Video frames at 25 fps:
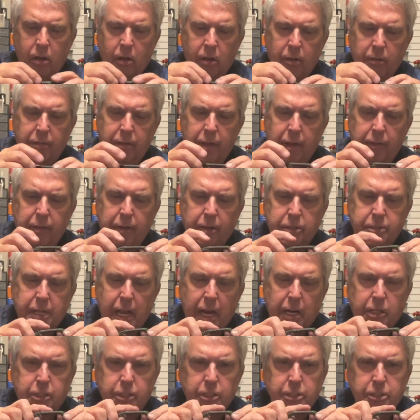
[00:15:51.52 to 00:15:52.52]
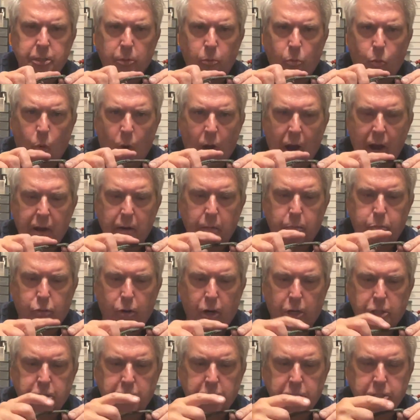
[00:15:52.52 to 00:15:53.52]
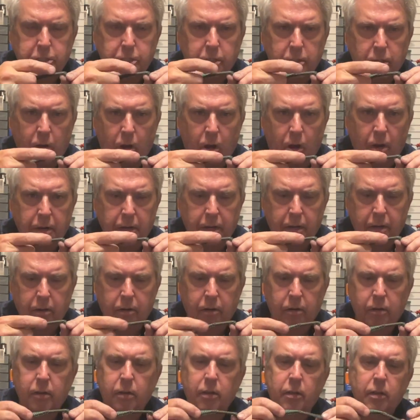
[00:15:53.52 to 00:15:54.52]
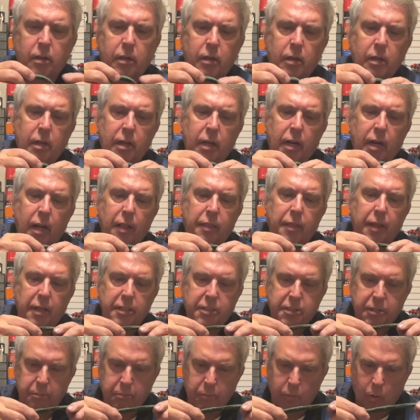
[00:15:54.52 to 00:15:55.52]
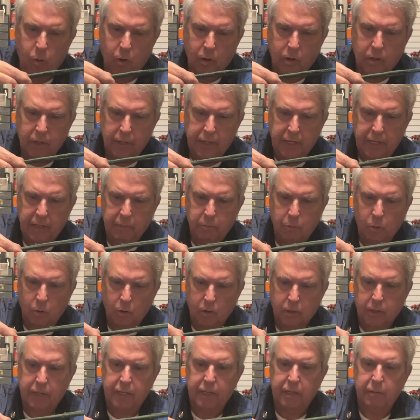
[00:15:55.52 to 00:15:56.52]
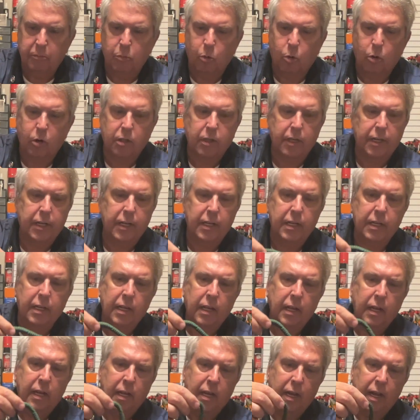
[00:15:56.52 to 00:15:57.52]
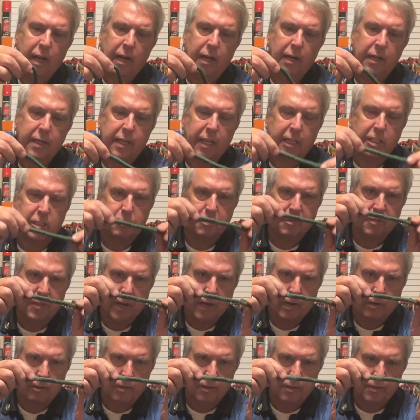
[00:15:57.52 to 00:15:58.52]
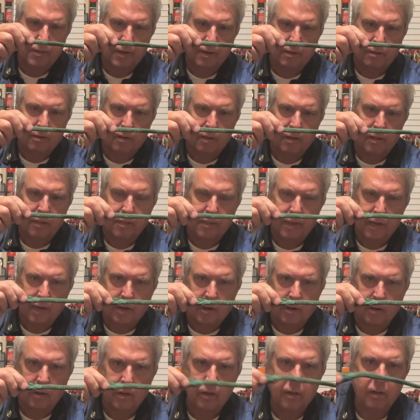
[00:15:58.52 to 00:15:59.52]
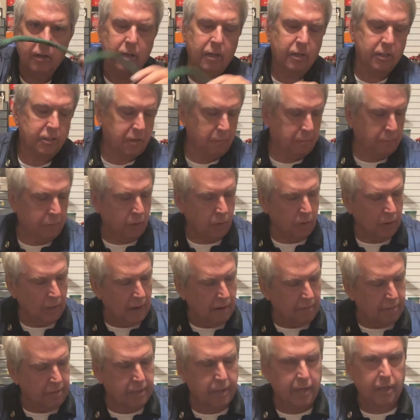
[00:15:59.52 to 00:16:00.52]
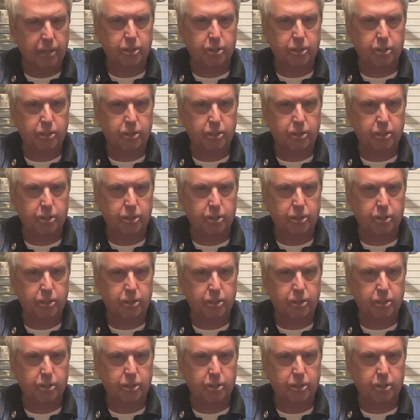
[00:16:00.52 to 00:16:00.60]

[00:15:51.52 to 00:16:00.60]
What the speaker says: Then there's actually some wire brushes on here. And then some more cleaning, more cleaning, more cleaning. And it gets thicker and thicker and thicker to pull everything